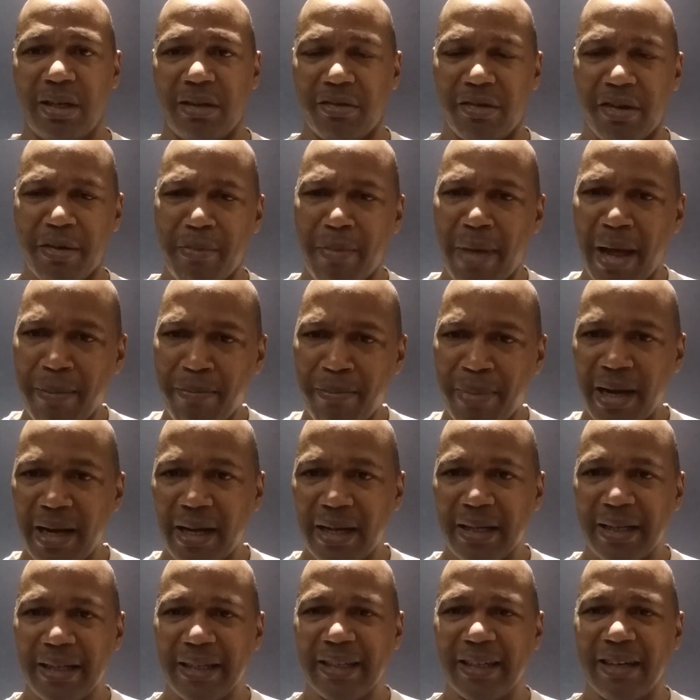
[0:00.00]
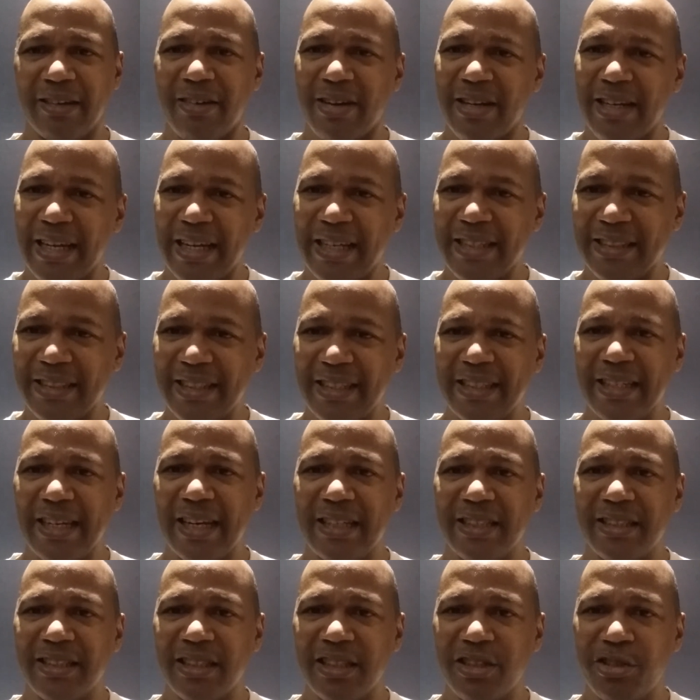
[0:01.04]
Remember, greater is he that
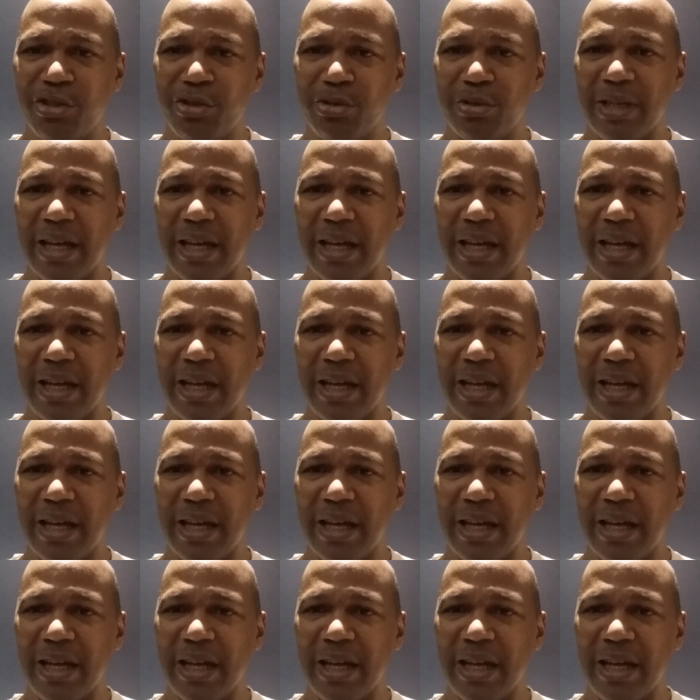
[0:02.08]
is in you